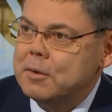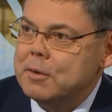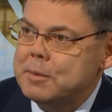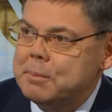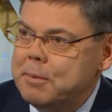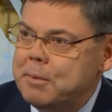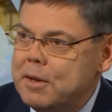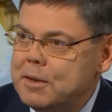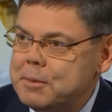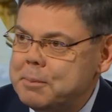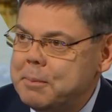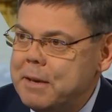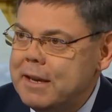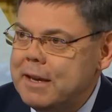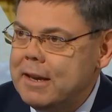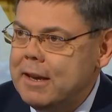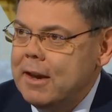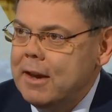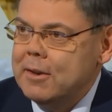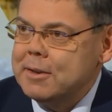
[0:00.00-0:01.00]
You know,
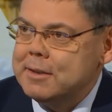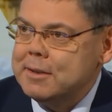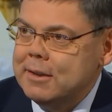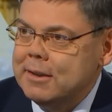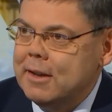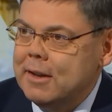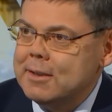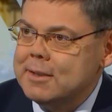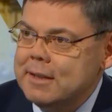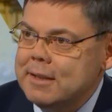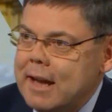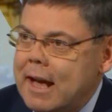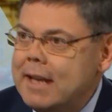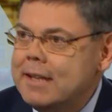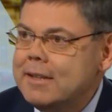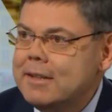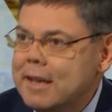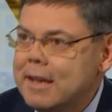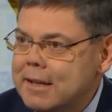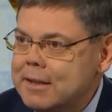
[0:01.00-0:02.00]
speaking as an
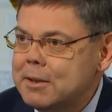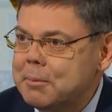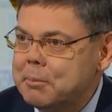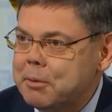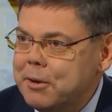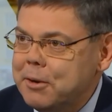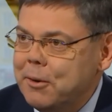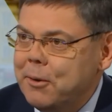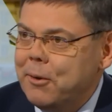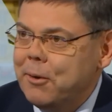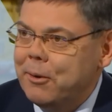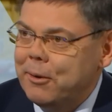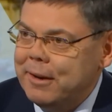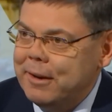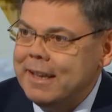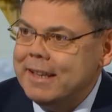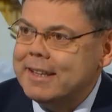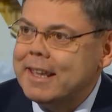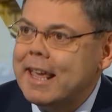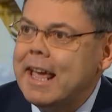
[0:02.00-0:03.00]
IT entrepreneur,
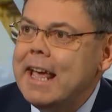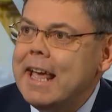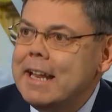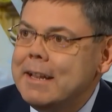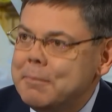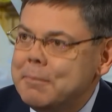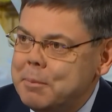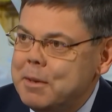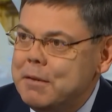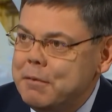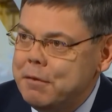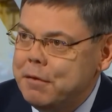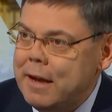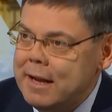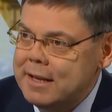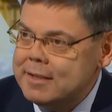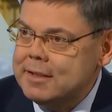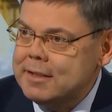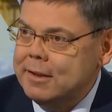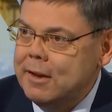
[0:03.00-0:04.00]
it can't be
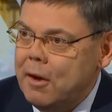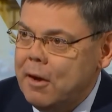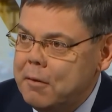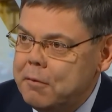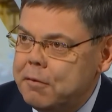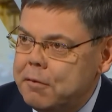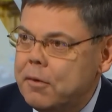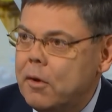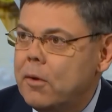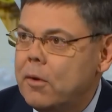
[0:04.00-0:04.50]
fast enough.